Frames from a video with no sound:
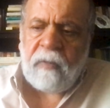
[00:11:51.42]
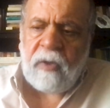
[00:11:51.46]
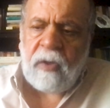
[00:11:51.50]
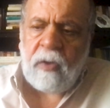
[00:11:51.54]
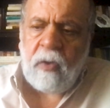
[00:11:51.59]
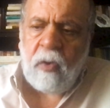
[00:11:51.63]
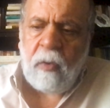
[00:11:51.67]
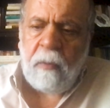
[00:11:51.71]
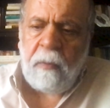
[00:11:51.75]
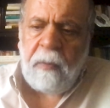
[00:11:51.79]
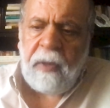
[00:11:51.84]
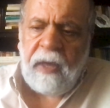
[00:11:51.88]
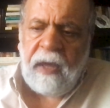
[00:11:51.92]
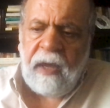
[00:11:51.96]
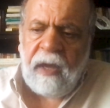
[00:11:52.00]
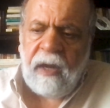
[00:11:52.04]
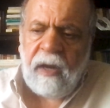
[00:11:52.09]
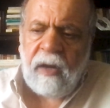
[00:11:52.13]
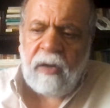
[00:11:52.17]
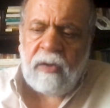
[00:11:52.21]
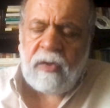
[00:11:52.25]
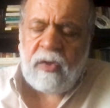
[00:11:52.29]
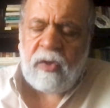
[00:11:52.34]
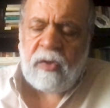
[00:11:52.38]

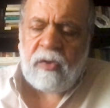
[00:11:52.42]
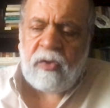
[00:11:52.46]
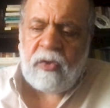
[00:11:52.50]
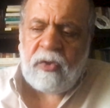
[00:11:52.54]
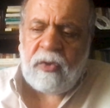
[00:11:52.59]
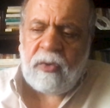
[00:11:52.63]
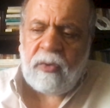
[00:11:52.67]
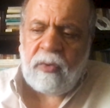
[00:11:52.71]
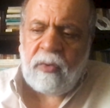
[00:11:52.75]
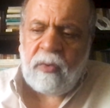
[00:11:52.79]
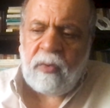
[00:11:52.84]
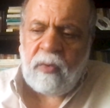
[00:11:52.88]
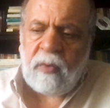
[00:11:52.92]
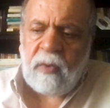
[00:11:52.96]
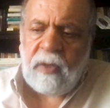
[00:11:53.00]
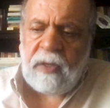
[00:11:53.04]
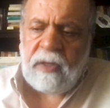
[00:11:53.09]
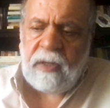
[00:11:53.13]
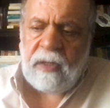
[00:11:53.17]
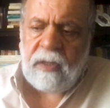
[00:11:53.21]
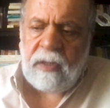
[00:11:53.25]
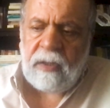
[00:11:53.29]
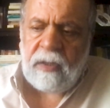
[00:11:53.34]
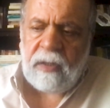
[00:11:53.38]
Compared to
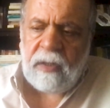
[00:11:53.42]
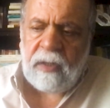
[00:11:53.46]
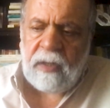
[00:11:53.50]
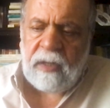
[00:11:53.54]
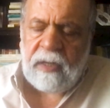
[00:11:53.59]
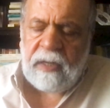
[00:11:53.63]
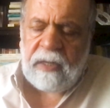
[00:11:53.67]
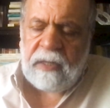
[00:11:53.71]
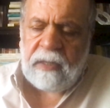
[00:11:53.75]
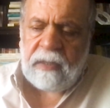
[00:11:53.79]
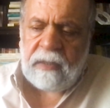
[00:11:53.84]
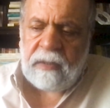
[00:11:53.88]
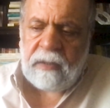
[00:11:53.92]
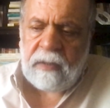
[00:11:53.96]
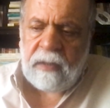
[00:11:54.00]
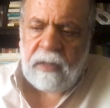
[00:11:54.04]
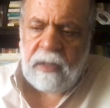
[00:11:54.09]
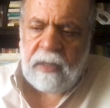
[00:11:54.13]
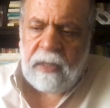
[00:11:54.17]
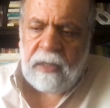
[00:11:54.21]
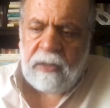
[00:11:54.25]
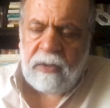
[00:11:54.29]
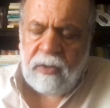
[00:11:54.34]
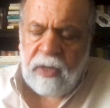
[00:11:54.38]

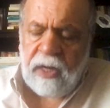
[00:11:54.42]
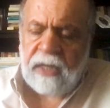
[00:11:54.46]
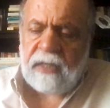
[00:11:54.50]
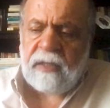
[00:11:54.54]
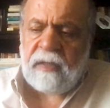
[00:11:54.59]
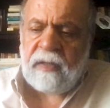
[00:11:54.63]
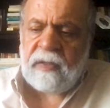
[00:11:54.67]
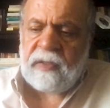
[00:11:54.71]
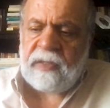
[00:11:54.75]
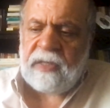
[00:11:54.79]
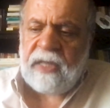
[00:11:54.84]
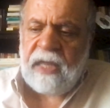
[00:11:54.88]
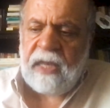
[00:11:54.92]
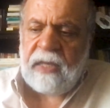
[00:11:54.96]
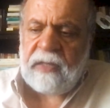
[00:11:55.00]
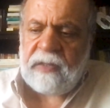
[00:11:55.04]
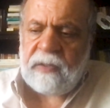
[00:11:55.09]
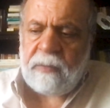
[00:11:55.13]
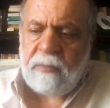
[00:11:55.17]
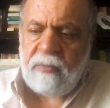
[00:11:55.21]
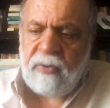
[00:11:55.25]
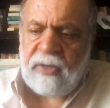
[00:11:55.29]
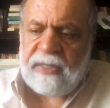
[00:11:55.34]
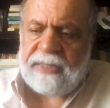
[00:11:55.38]
United
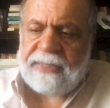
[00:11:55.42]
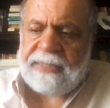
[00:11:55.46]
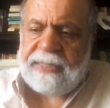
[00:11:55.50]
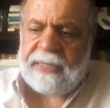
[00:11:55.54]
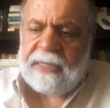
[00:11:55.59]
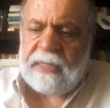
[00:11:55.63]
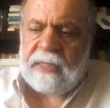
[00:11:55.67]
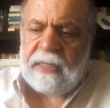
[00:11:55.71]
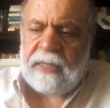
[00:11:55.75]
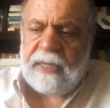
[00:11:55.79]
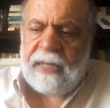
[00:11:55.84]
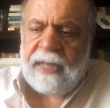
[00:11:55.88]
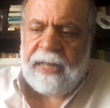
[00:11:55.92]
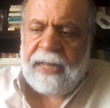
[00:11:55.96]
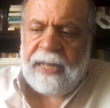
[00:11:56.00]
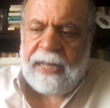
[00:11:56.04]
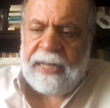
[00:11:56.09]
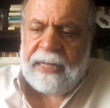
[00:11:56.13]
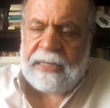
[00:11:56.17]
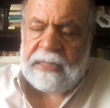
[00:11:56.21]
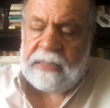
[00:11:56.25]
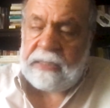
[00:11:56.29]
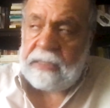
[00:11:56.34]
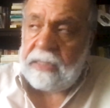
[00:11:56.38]
States, Brazil,
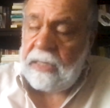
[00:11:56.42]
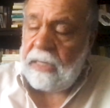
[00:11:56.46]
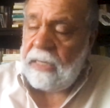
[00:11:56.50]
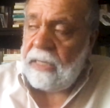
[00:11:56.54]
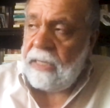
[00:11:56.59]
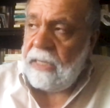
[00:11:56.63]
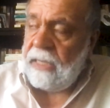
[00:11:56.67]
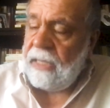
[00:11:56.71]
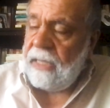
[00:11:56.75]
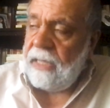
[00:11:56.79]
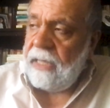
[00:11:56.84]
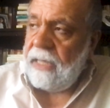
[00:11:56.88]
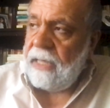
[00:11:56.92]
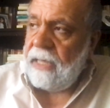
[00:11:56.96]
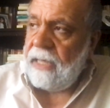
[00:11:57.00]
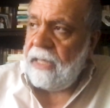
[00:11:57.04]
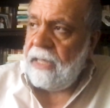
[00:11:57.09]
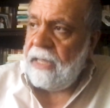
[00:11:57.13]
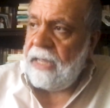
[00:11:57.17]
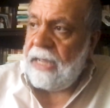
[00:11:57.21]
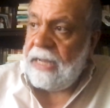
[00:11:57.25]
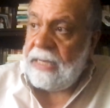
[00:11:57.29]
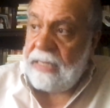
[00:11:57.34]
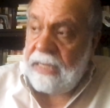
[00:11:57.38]
and
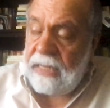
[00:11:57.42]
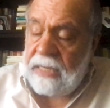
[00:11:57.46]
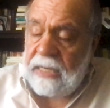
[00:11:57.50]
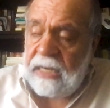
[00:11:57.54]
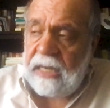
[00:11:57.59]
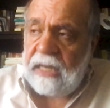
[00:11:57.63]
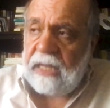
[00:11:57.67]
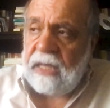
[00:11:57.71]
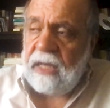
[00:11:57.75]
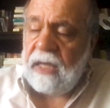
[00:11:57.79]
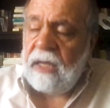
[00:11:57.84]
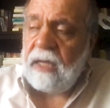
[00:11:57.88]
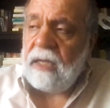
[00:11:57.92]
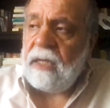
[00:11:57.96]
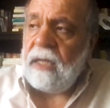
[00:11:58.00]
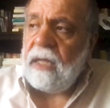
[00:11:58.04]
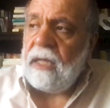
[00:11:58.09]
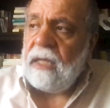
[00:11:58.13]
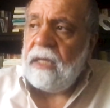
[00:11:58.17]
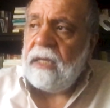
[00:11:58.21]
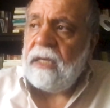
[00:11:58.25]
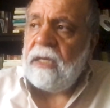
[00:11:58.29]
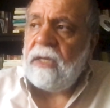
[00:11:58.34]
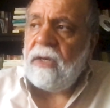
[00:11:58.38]
India,
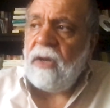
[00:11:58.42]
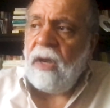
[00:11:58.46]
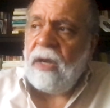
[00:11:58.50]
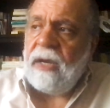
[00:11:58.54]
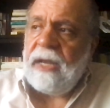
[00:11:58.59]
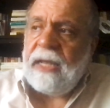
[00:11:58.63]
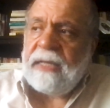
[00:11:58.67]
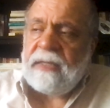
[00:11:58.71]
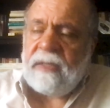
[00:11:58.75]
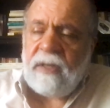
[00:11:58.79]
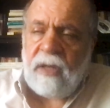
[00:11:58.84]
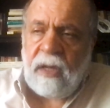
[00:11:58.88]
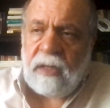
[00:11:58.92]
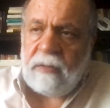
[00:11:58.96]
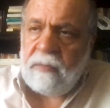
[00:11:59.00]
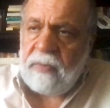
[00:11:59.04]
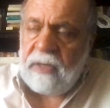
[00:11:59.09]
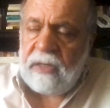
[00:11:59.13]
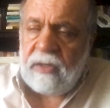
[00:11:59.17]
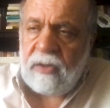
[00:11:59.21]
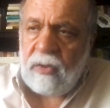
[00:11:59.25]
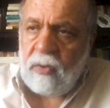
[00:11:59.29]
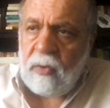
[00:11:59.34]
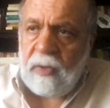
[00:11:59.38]
Iran has not
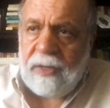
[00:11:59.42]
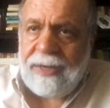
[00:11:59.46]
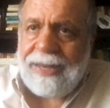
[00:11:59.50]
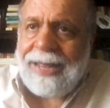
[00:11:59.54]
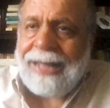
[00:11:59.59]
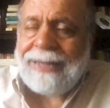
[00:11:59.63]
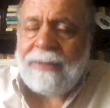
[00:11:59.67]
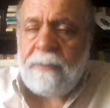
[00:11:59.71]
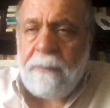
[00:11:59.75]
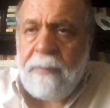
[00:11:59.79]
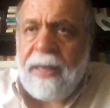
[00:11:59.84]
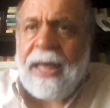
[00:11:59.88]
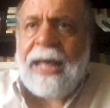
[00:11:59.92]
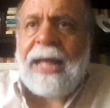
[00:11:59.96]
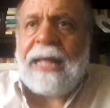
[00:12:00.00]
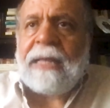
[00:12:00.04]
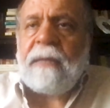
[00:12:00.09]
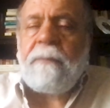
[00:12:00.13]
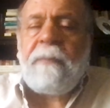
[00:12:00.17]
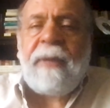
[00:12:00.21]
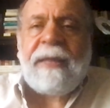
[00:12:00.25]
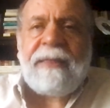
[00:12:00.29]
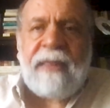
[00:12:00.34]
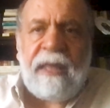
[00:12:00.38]
been doing that
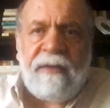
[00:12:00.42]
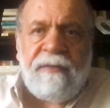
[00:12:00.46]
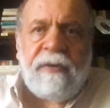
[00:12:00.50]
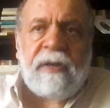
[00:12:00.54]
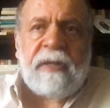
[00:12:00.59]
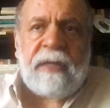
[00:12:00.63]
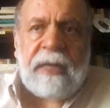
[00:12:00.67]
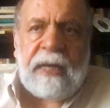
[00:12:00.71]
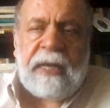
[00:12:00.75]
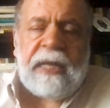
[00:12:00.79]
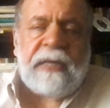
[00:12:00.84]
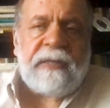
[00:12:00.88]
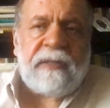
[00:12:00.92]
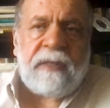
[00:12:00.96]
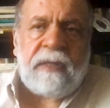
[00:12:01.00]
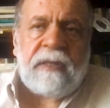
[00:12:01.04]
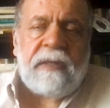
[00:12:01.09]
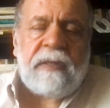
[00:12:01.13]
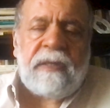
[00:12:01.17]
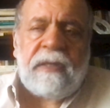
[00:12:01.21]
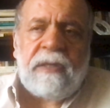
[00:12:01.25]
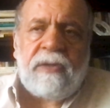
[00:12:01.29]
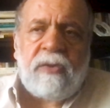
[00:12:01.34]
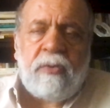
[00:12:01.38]
bad, but nevertheless, the
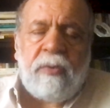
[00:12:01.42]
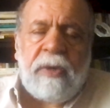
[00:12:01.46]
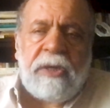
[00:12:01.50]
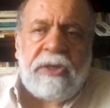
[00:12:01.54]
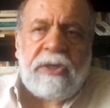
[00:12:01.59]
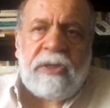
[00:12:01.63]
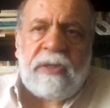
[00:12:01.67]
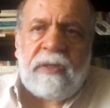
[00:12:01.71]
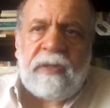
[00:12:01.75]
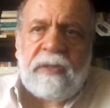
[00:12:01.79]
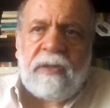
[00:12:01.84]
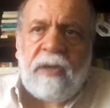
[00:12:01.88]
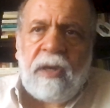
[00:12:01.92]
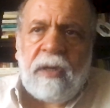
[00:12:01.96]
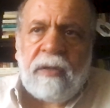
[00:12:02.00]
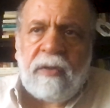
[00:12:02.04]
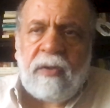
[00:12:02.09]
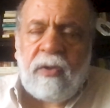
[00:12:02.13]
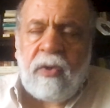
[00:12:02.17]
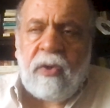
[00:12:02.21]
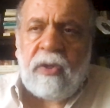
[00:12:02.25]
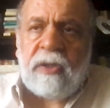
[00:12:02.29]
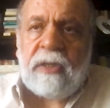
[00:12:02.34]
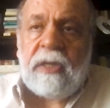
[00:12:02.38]
situation is
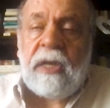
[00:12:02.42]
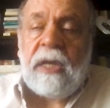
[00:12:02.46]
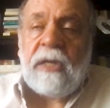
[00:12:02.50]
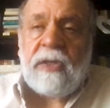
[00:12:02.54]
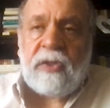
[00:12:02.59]
not good.